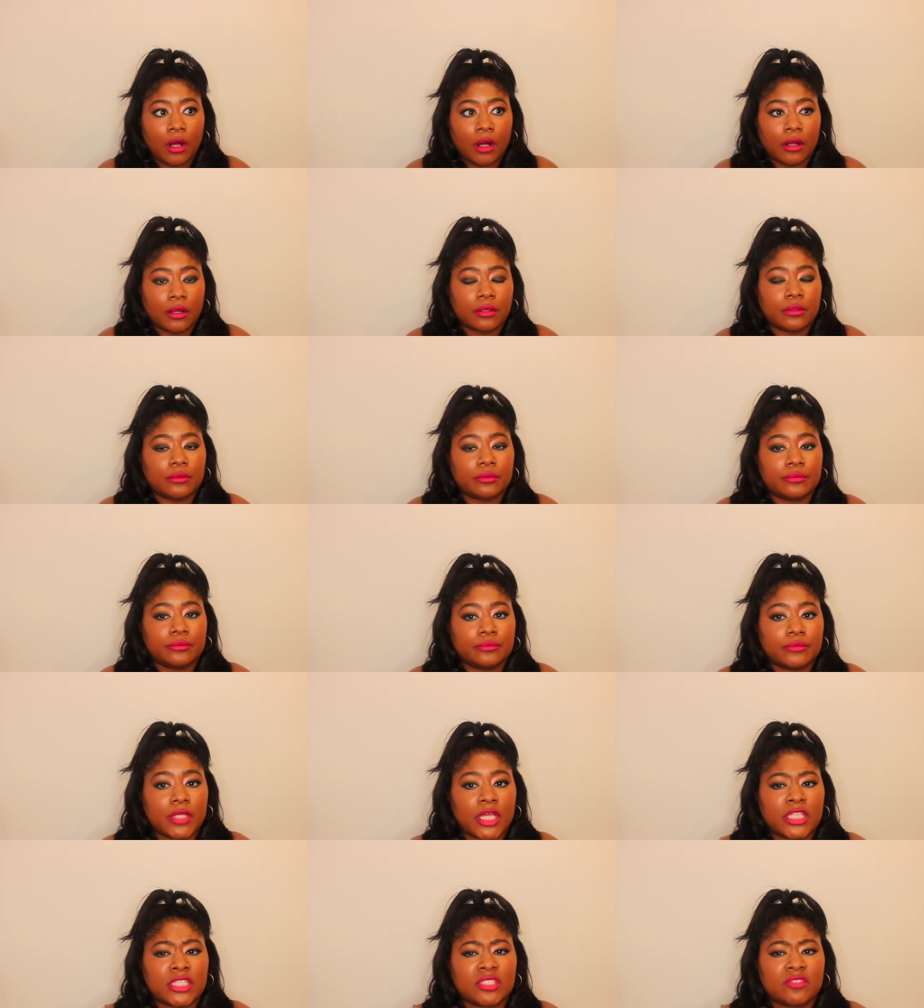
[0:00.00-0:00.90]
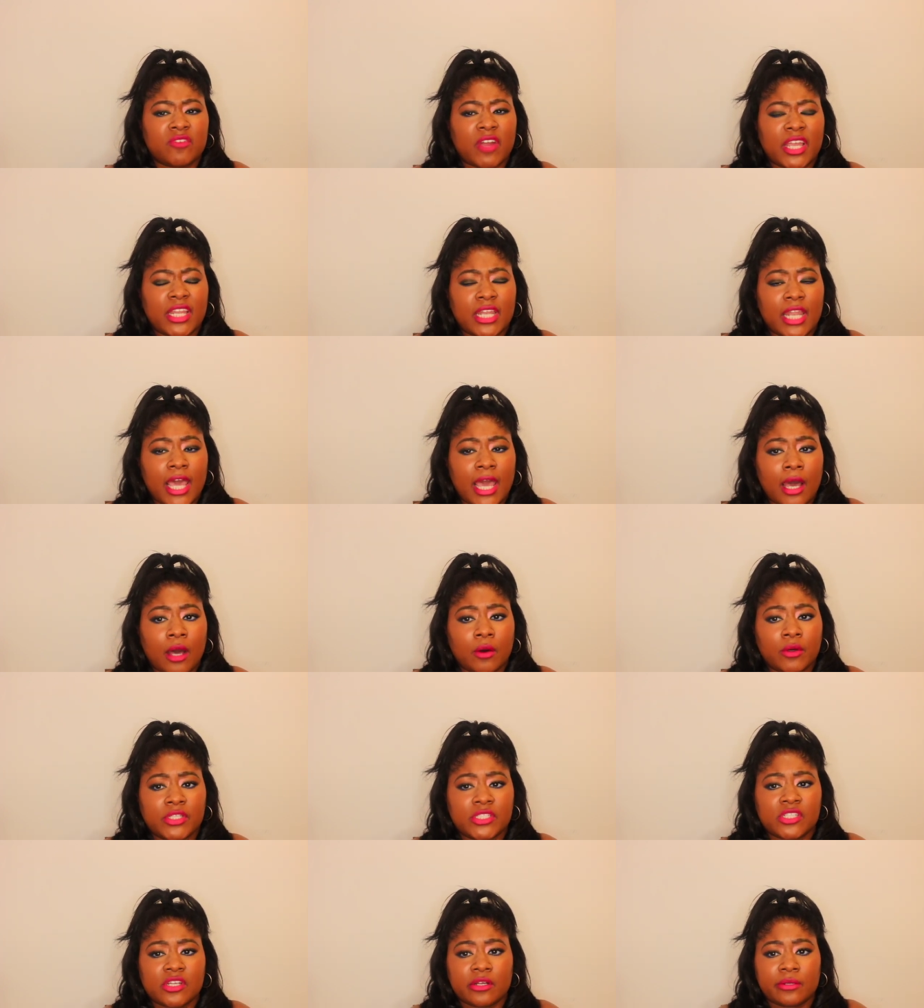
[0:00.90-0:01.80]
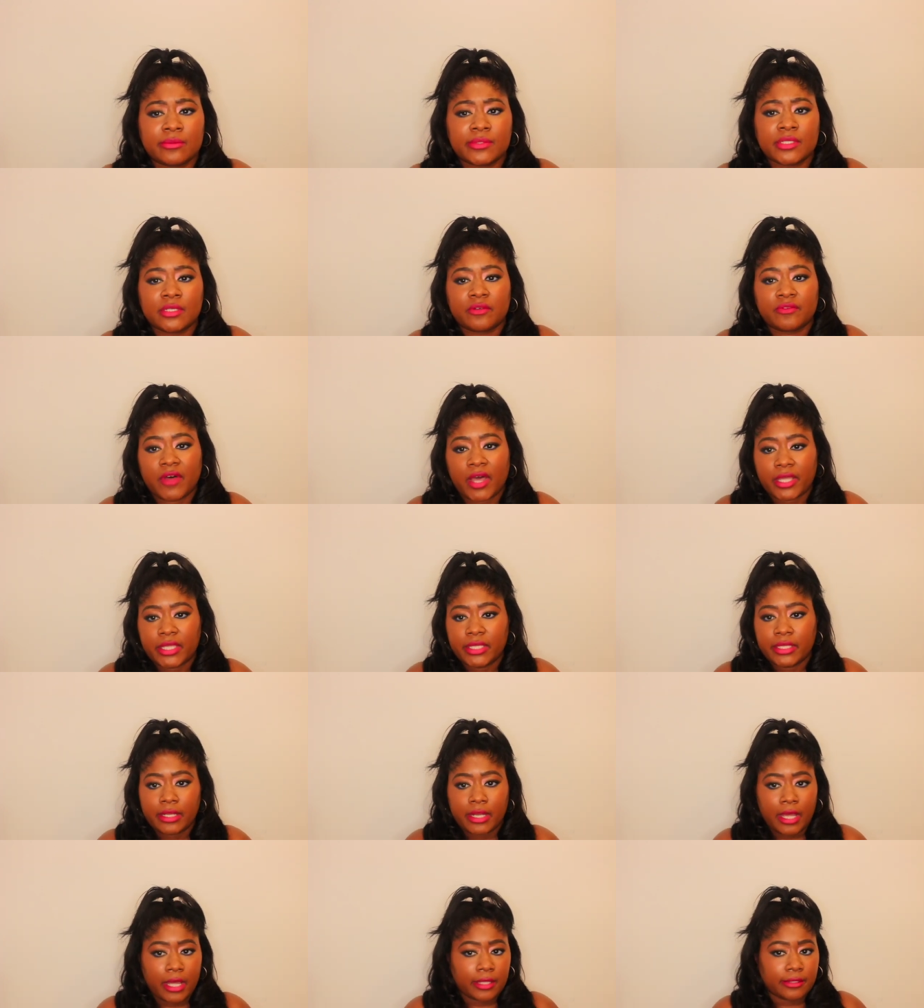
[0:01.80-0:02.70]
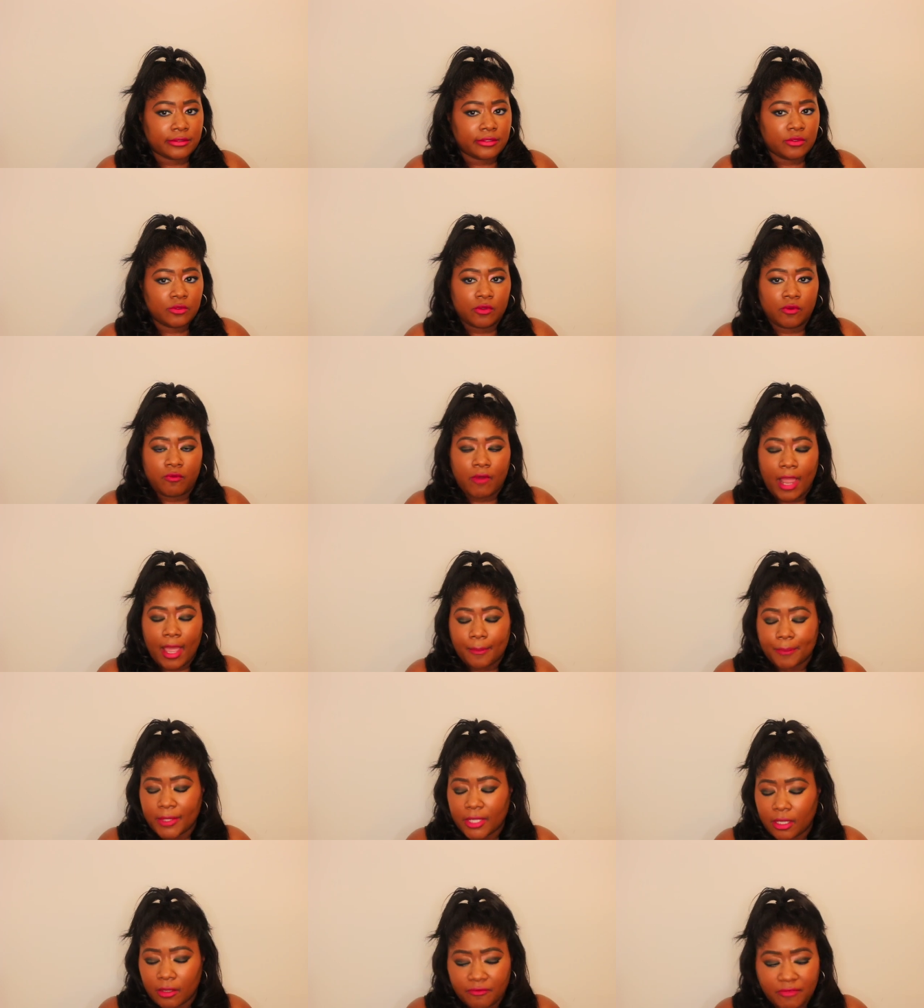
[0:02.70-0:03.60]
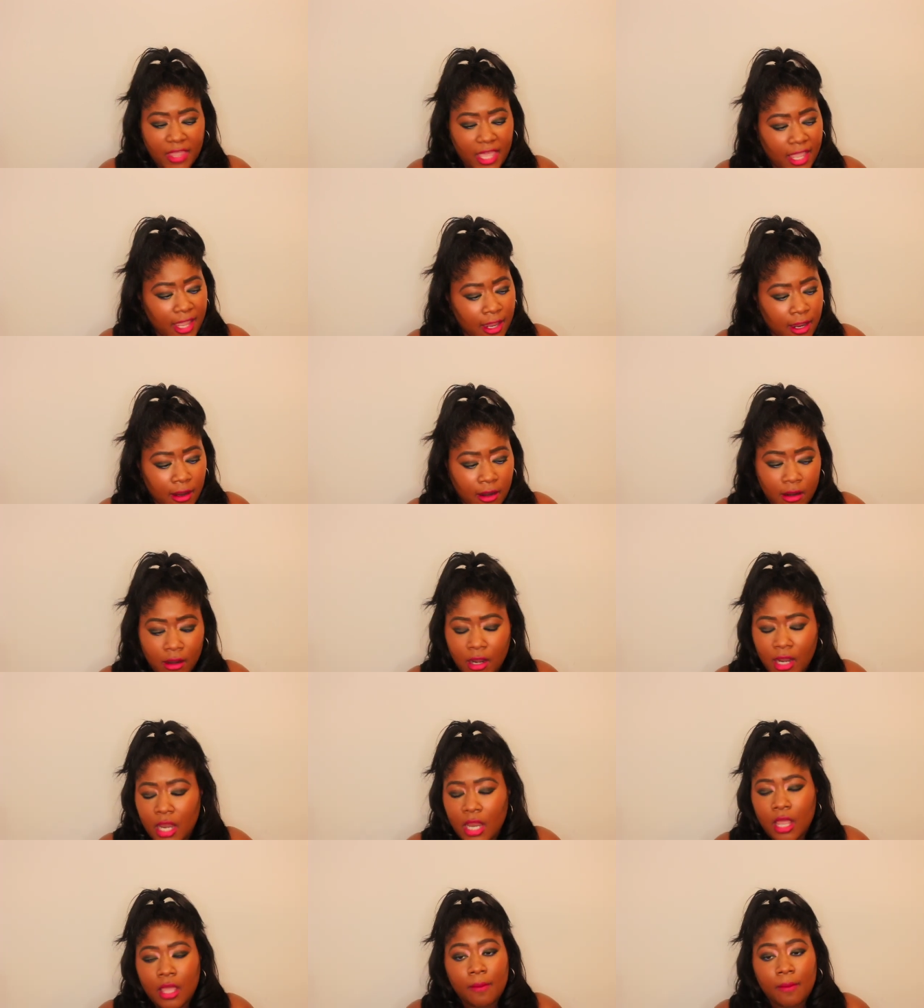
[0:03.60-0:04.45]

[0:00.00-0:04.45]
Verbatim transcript: Um, and right now, in terms of, I cannot do the wrapping of the hair.